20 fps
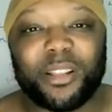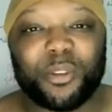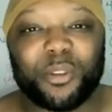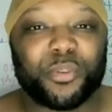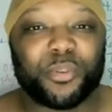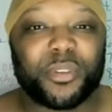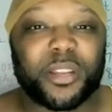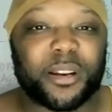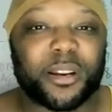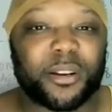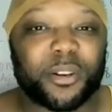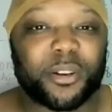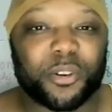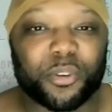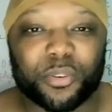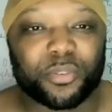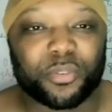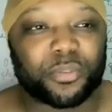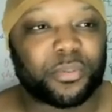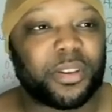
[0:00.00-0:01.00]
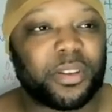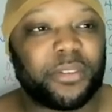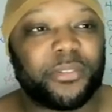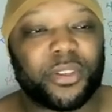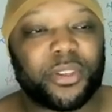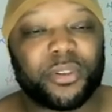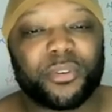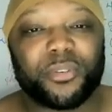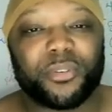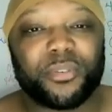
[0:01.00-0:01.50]
include their Google
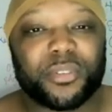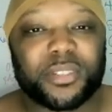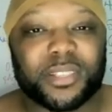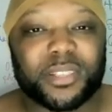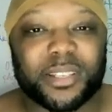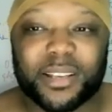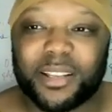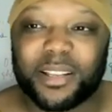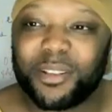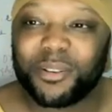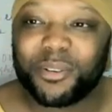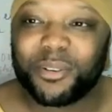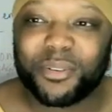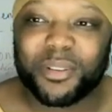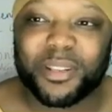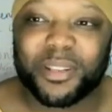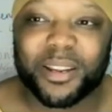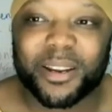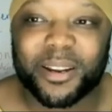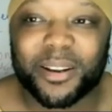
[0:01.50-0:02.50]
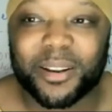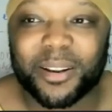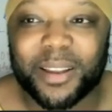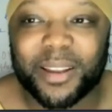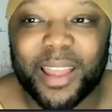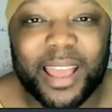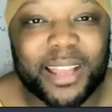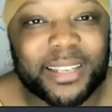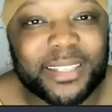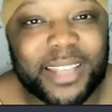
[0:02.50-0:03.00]
reviews, include
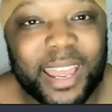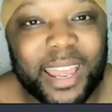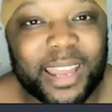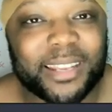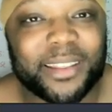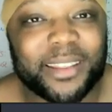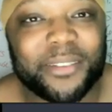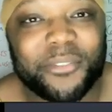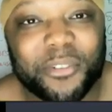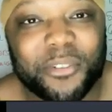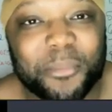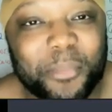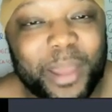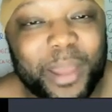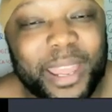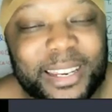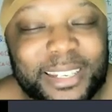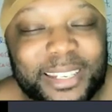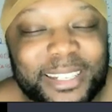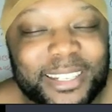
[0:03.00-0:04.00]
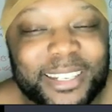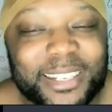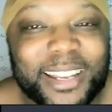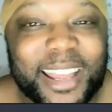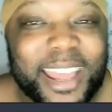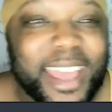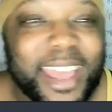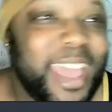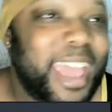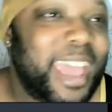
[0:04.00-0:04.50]
their contact
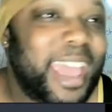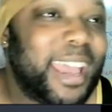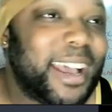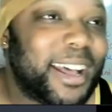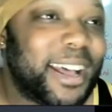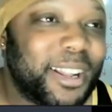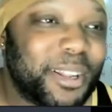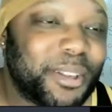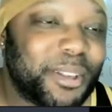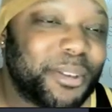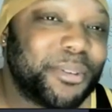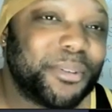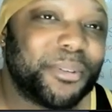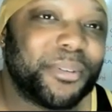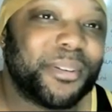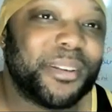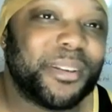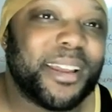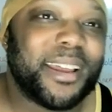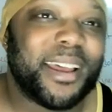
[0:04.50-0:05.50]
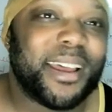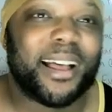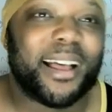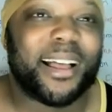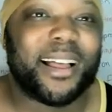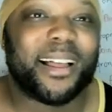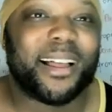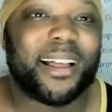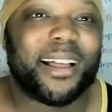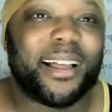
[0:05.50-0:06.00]
information, include
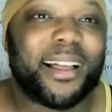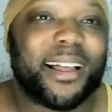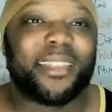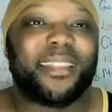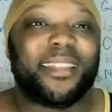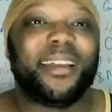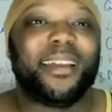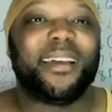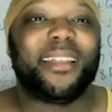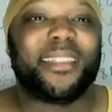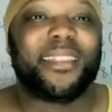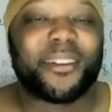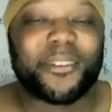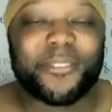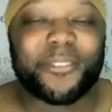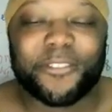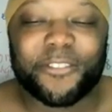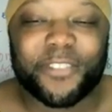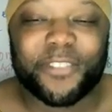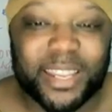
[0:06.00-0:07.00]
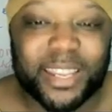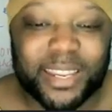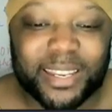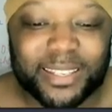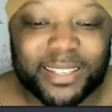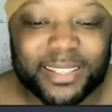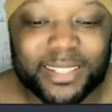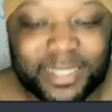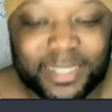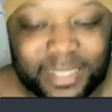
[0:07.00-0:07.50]
uh, uh, their
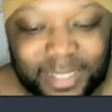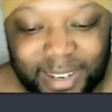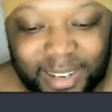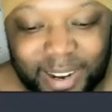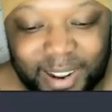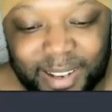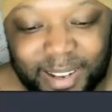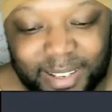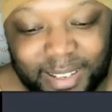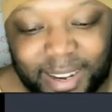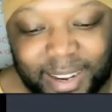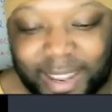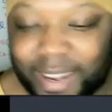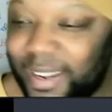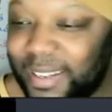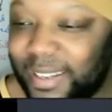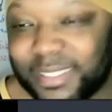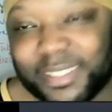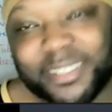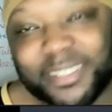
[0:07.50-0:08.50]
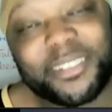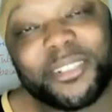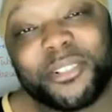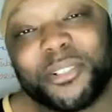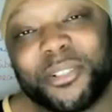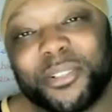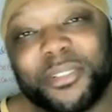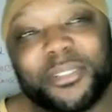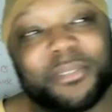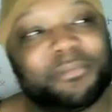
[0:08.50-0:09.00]
fleet and all of that extra.
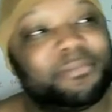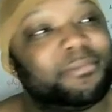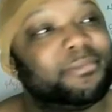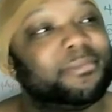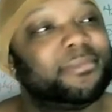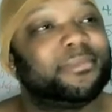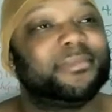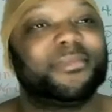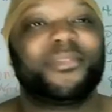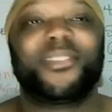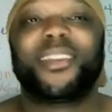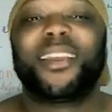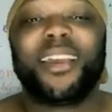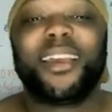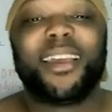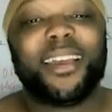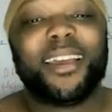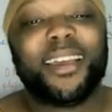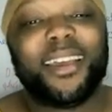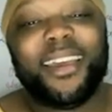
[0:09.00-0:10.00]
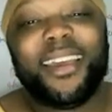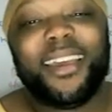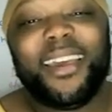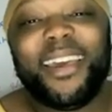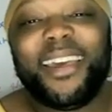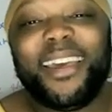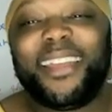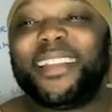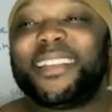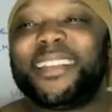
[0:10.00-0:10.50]
Dude,
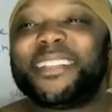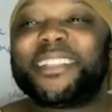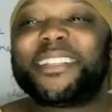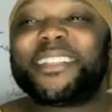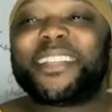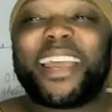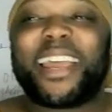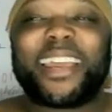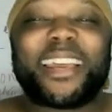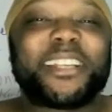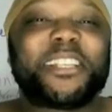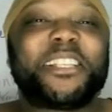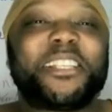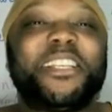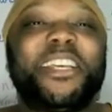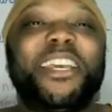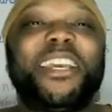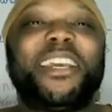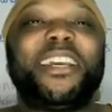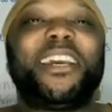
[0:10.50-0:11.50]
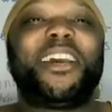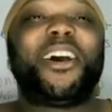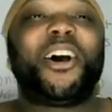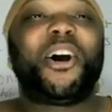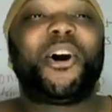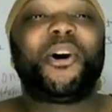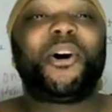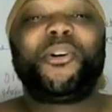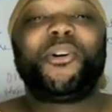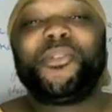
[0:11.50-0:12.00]
this is like a cheat
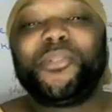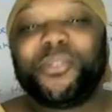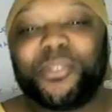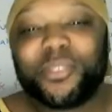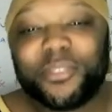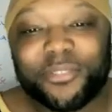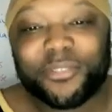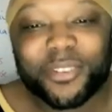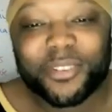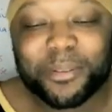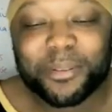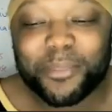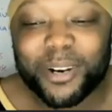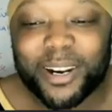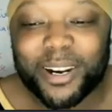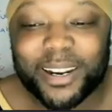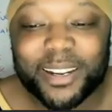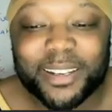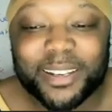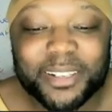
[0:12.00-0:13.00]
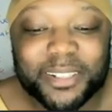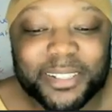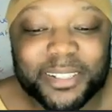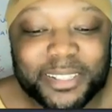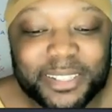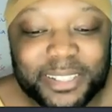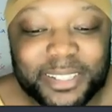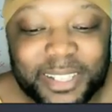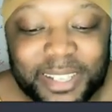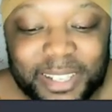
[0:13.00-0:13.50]
code for
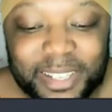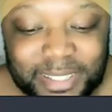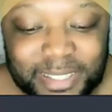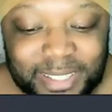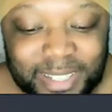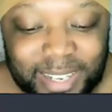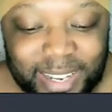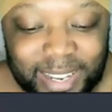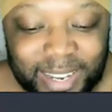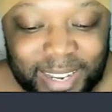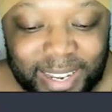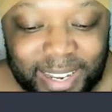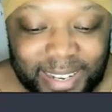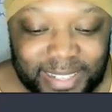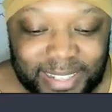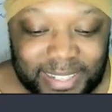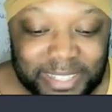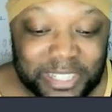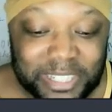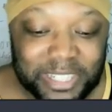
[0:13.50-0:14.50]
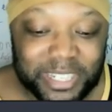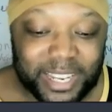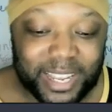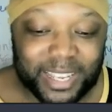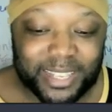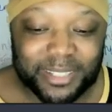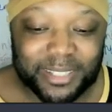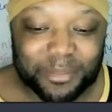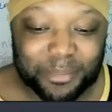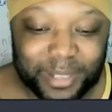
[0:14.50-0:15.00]
marketers, you understand? And it's
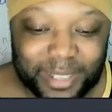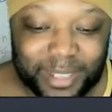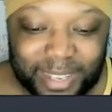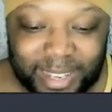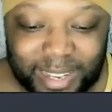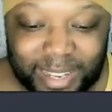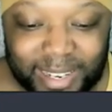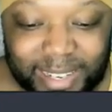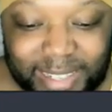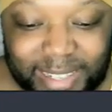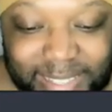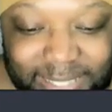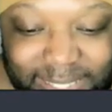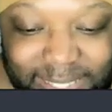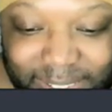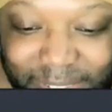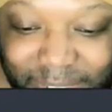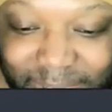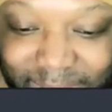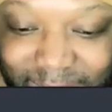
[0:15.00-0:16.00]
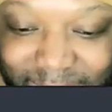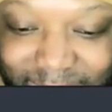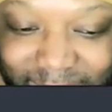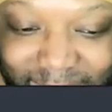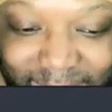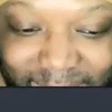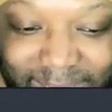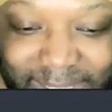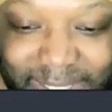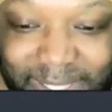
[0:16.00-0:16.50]
just beginning. So,
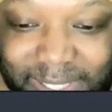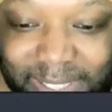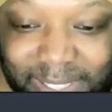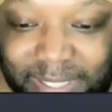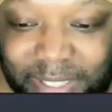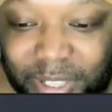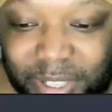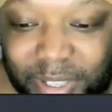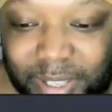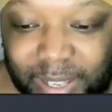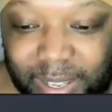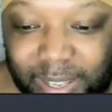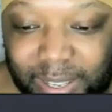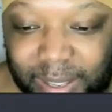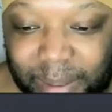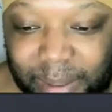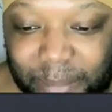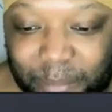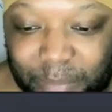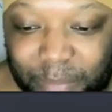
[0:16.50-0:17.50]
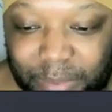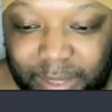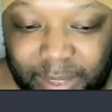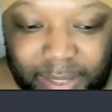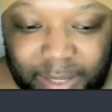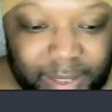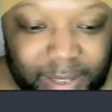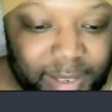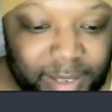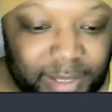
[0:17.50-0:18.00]
okay, so let's go ahead
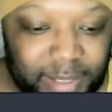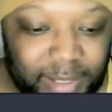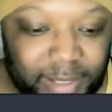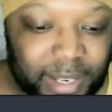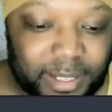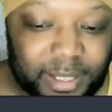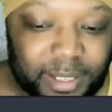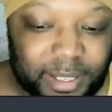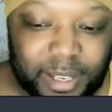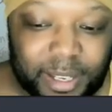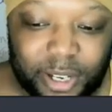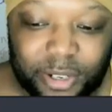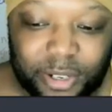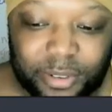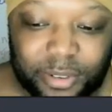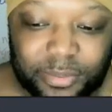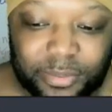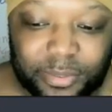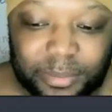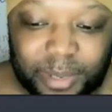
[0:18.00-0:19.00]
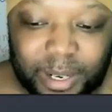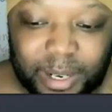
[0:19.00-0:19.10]
and take the code